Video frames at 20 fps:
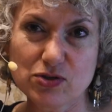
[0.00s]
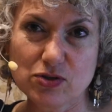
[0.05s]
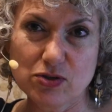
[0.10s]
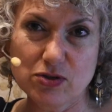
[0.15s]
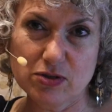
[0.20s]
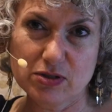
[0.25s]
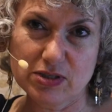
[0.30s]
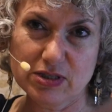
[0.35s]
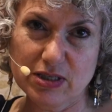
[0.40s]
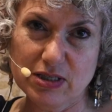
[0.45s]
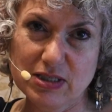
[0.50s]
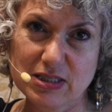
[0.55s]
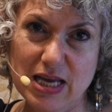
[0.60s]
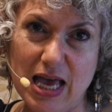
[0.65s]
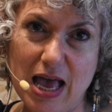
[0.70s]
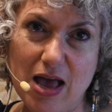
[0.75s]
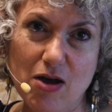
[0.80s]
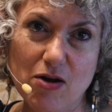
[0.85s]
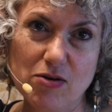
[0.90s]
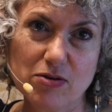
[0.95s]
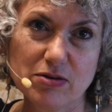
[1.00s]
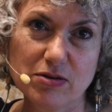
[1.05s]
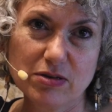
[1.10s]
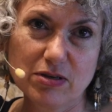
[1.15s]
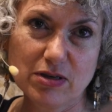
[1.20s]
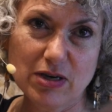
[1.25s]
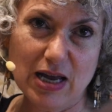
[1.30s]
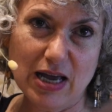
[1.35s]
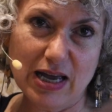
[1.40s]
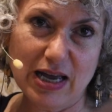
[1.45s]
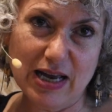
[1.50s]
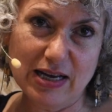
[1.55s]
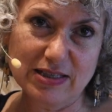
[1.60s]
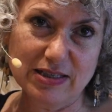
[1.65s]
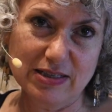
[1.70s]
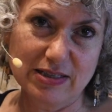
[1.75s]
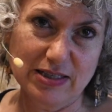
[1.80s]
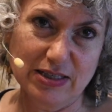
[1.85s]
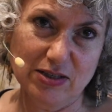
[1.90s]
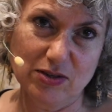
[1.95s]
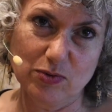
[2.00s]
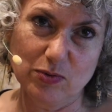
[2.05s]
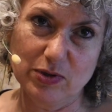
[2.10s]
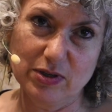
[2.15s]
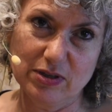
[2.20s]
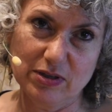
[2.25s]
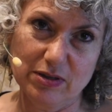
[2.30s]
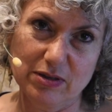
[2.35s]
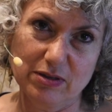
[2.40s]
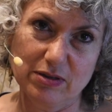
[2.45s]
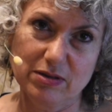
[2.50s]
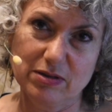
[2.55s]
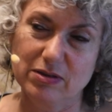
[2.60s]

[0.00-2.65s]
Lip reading: or sit down, I had to deal with